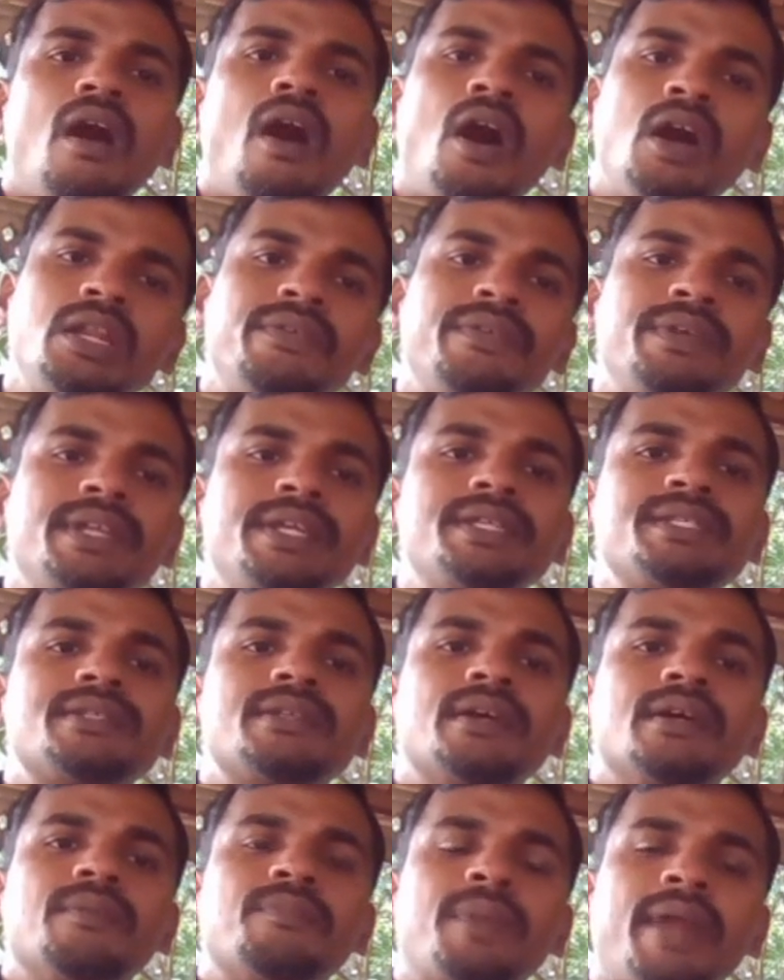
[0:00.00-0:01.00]
Olivine
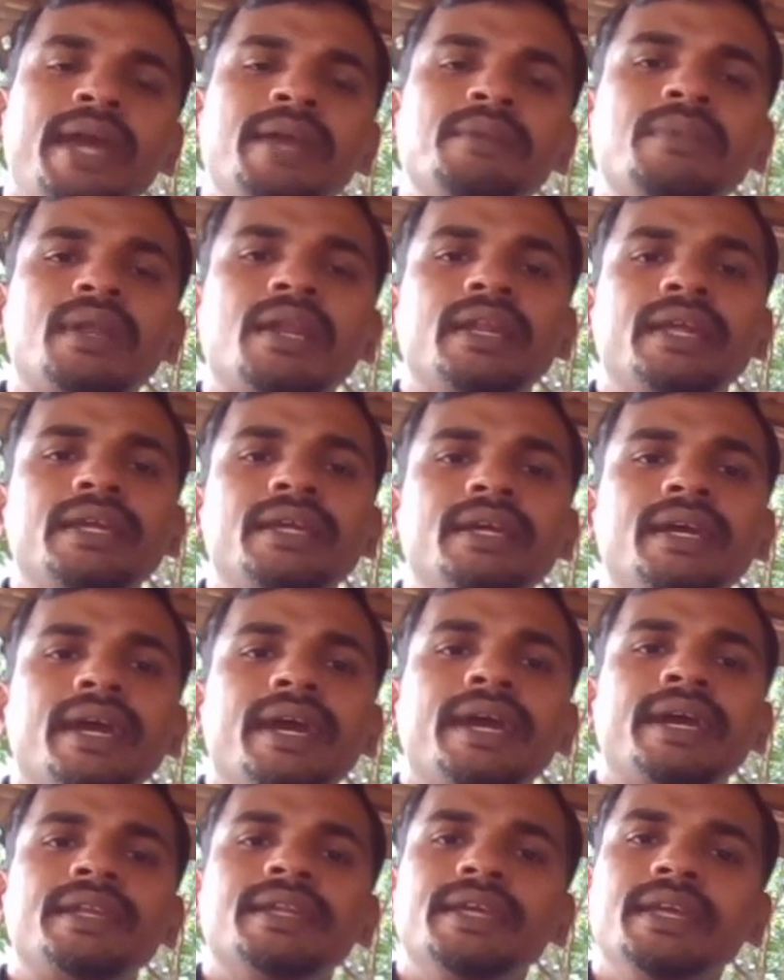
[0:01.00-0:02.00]
is primarily
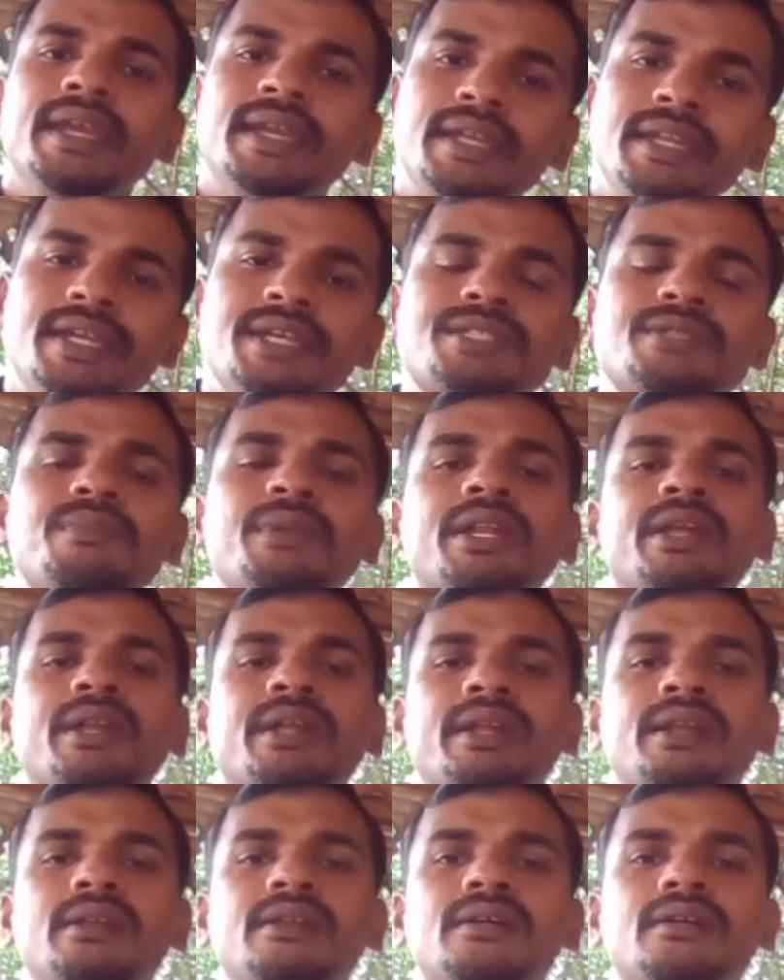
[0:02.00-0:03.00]
an igneous
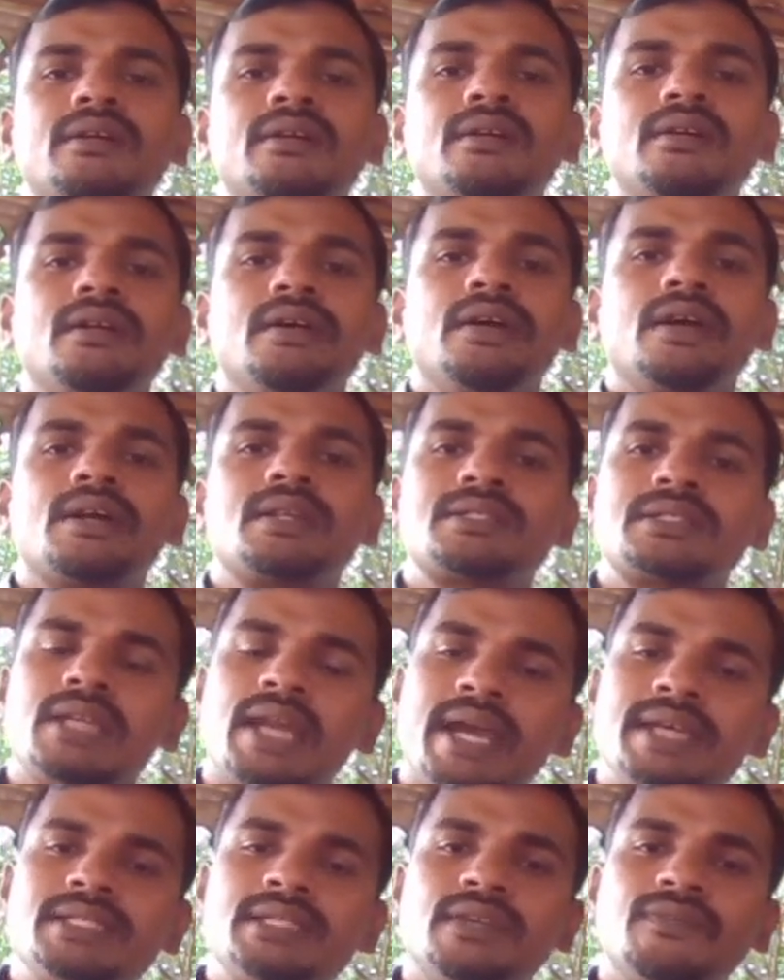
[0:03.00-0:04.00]
mineral
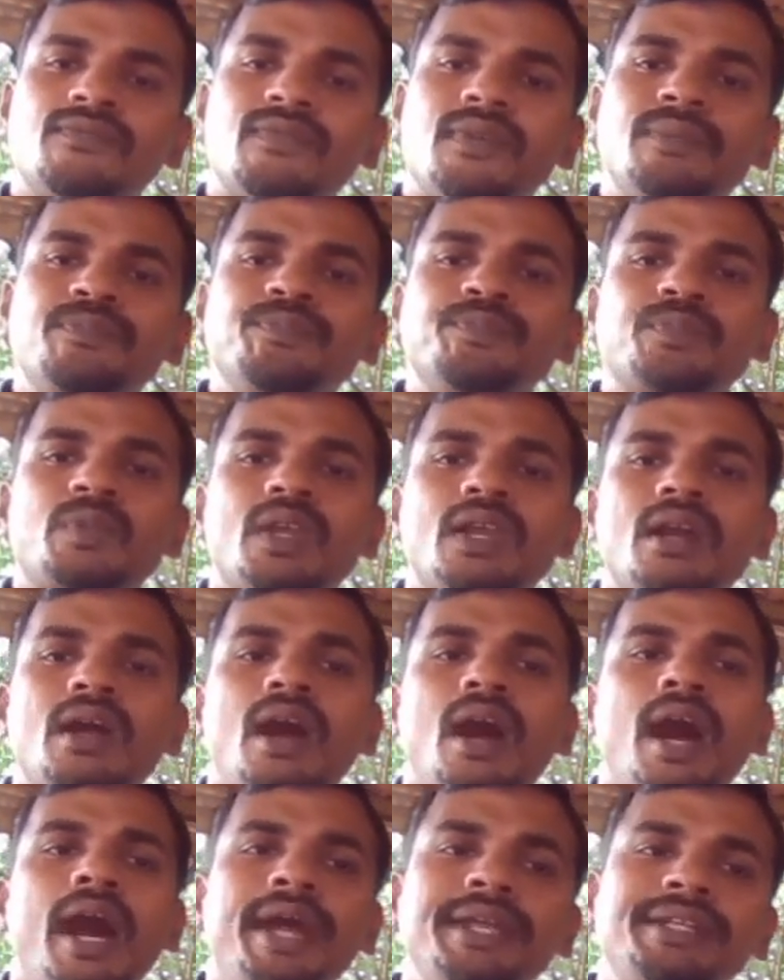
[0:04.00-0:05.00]
crystallizing from
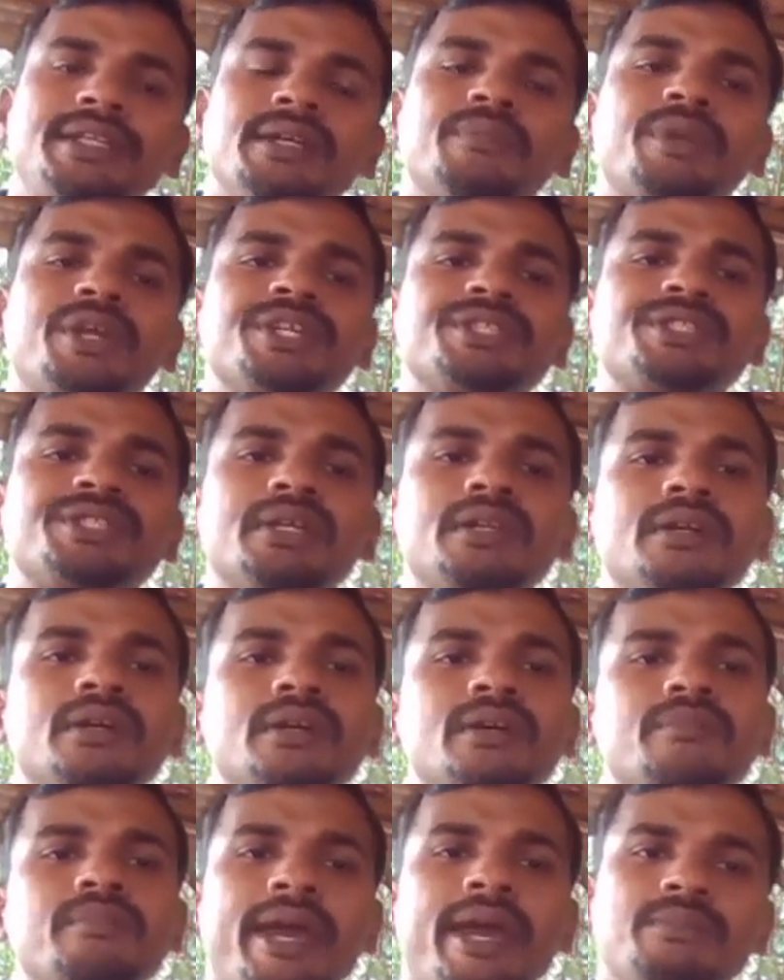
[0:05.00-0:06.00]
high temperature
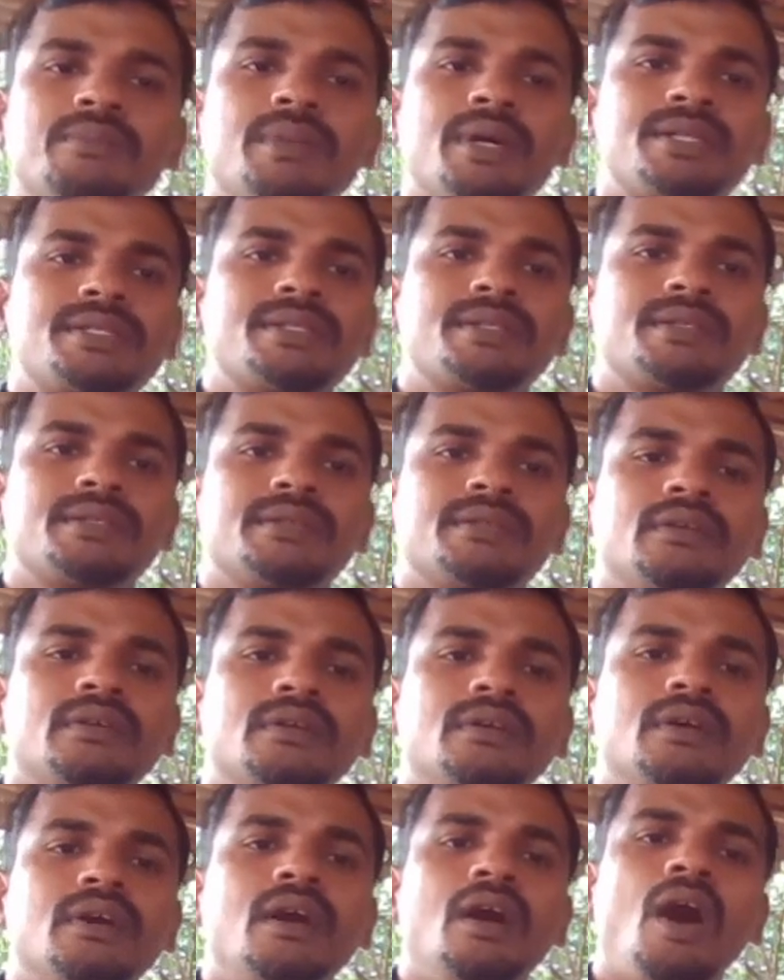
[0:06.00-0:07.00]
magmas.
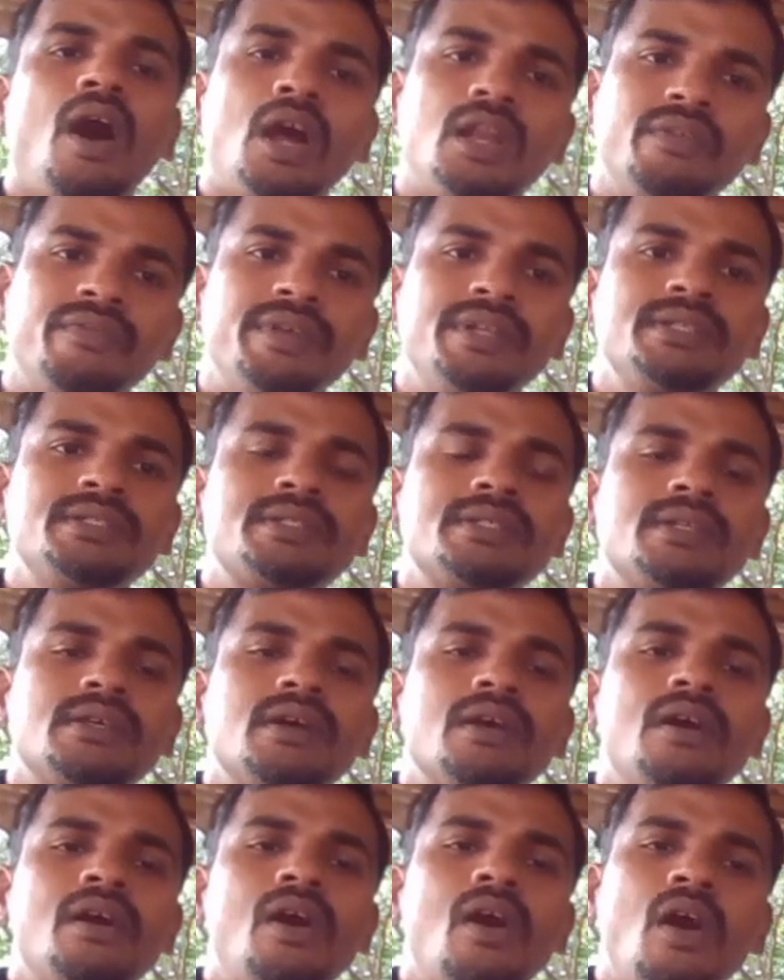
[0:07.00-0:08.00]
Olivines
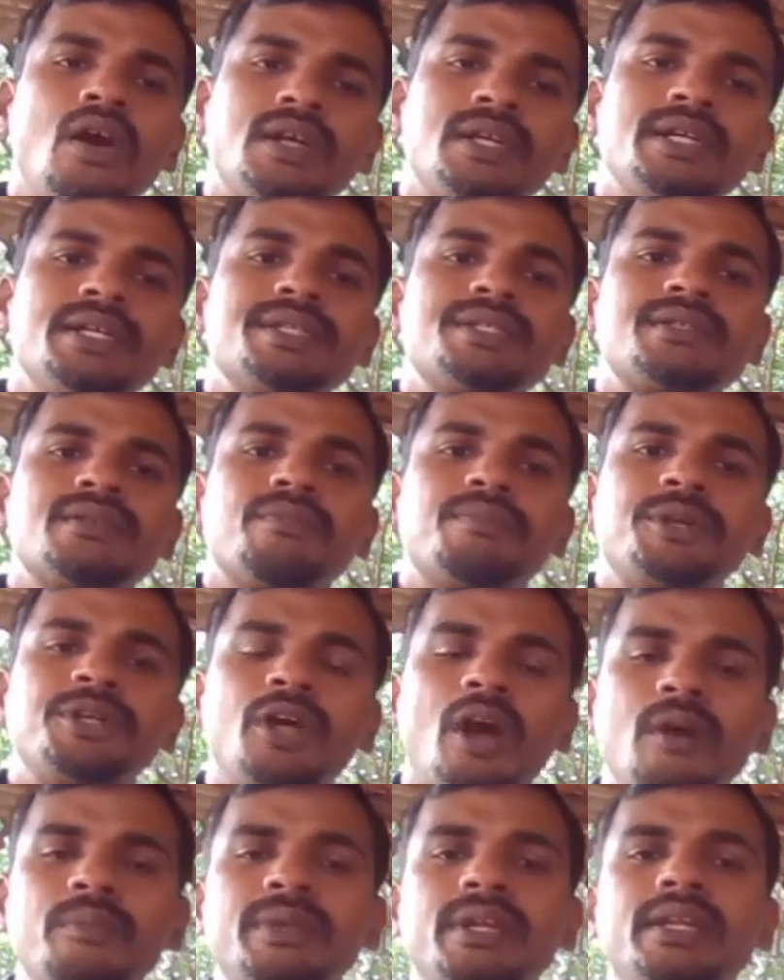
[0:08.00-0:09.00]
occurs
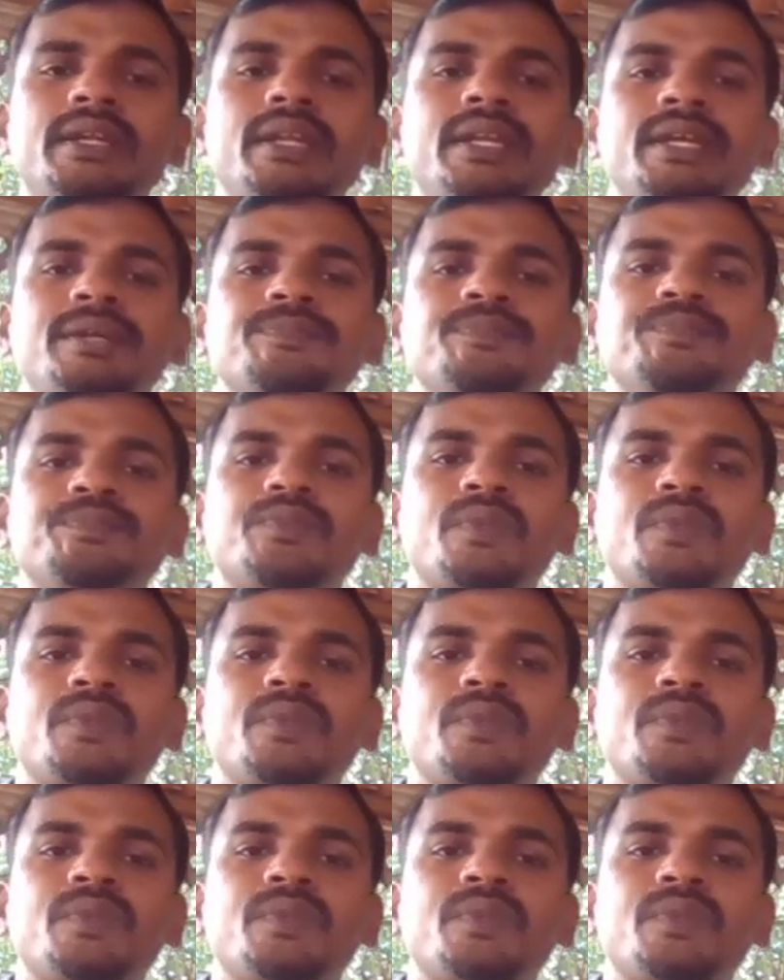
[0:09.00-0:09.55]
predominantly